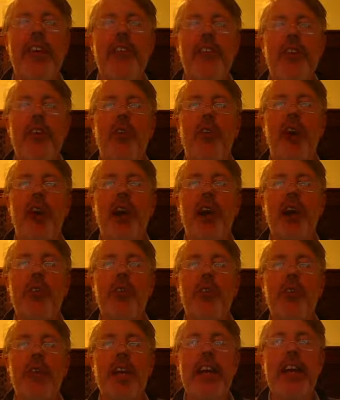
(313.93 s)
So
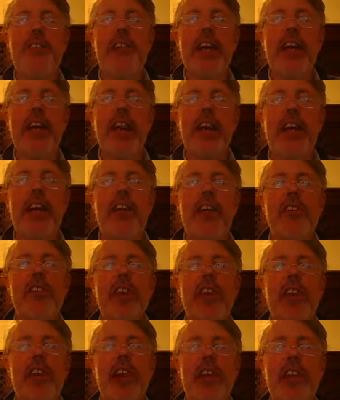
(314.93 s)
all three of the angles
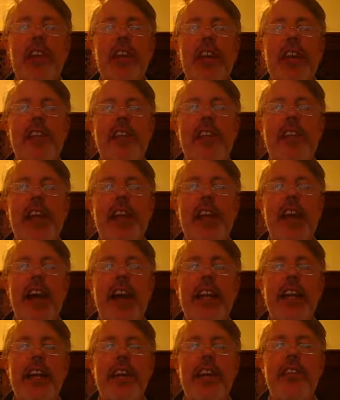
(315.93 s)
are less than
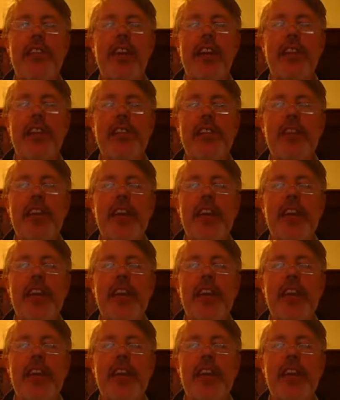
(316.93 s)
90 degrees.